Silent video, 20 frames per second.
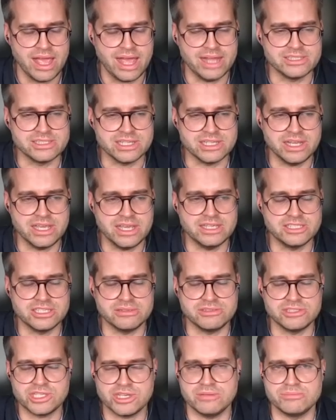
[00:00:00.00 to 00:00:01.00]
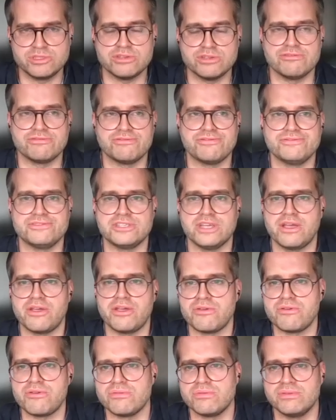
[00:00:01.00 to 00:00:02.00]
Deniz, in terms of,
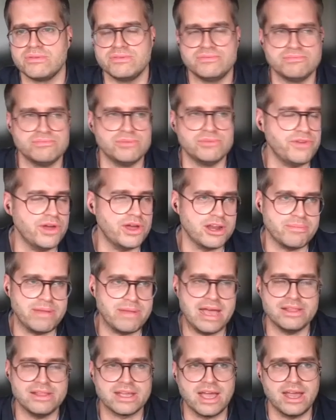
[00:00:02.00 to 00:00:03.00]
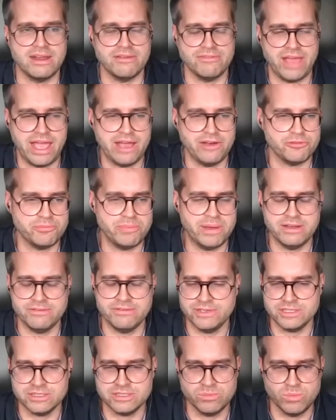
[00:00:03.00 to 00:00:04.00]
so we've heard about the kind of the health
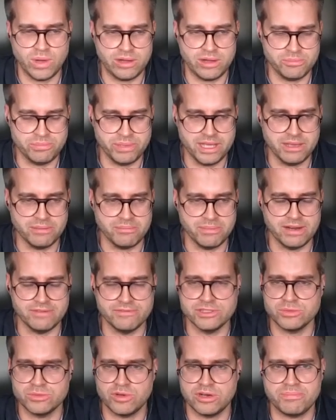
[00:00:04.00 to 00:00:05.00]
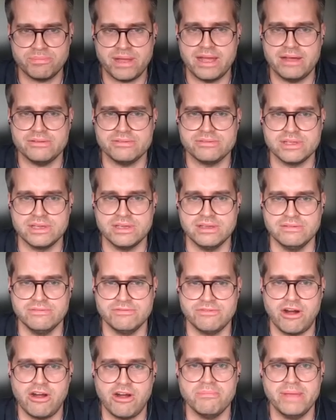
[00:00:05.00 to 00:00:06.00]
benefits and well-being benefits. What about the
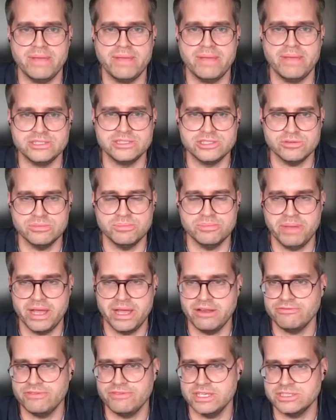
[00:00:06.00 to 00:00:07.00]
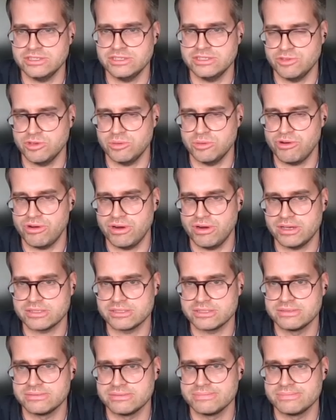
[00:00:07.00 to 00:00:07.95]
environmental benefits of your products?